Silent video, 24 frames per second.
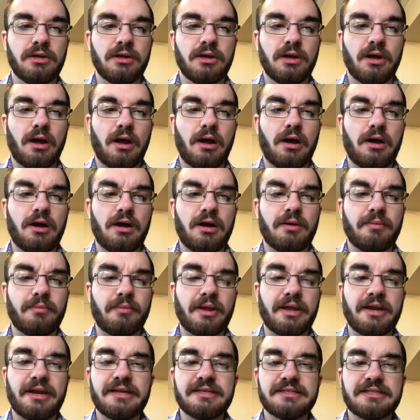
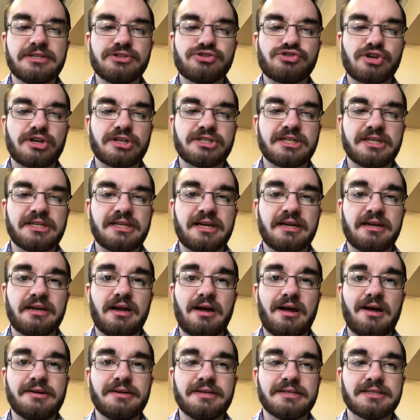It is interesting that
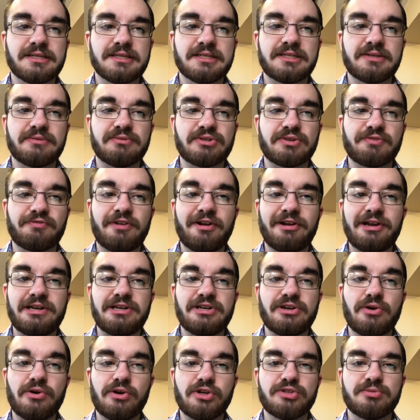on this list there was a very
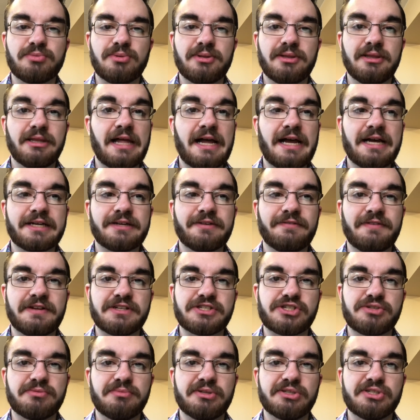noticeable lack of
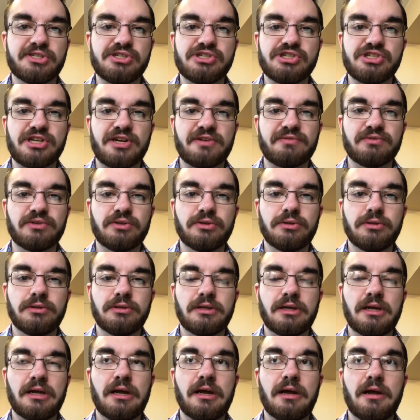vegetables in general.
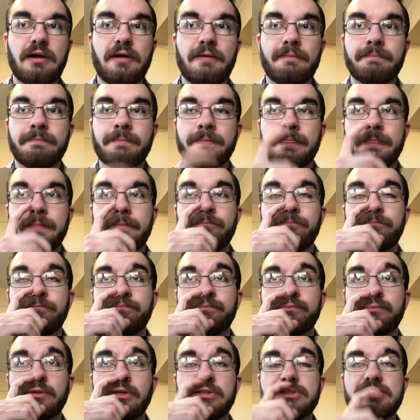
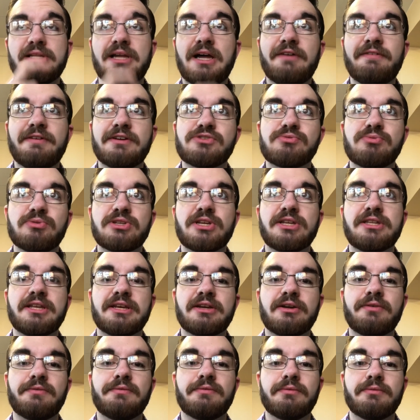There's a lot of vegetables I
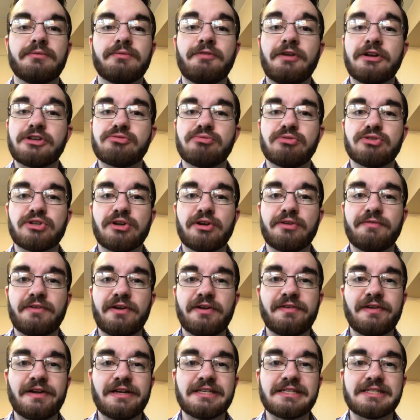think vegetables are a
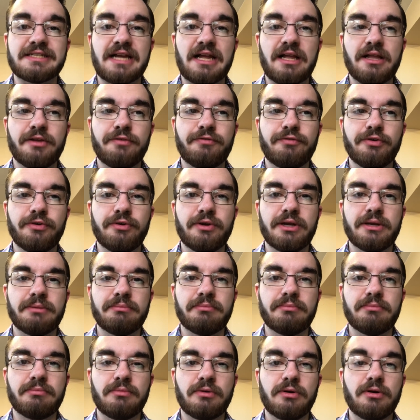very solid
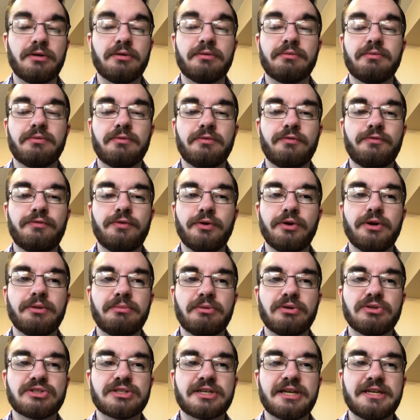or food in
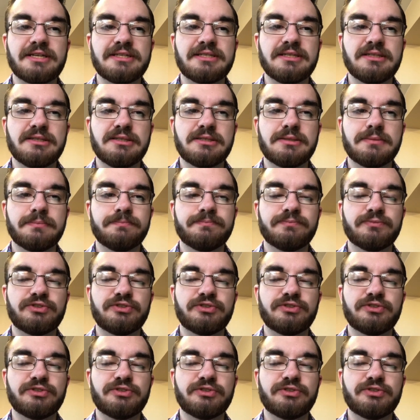most cases.